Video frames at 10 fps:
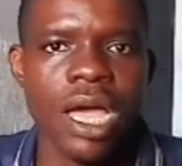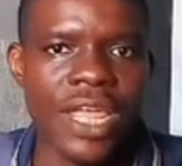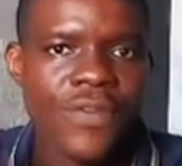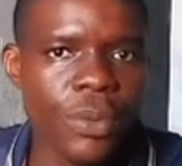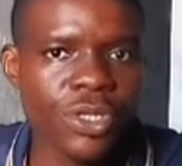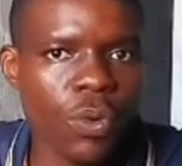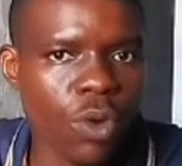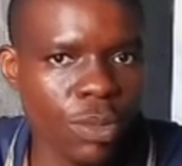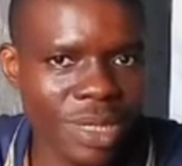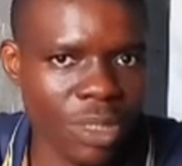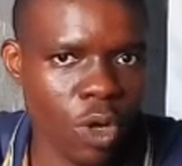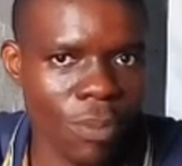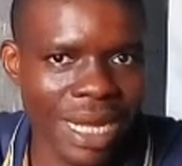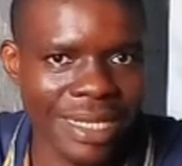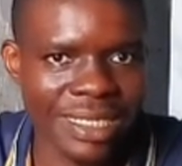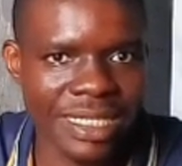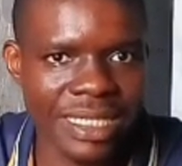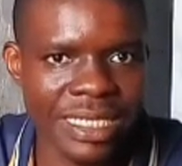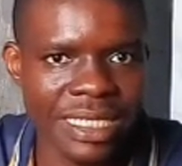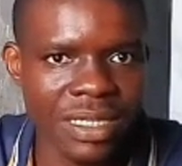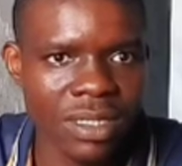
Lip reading: information will come like this,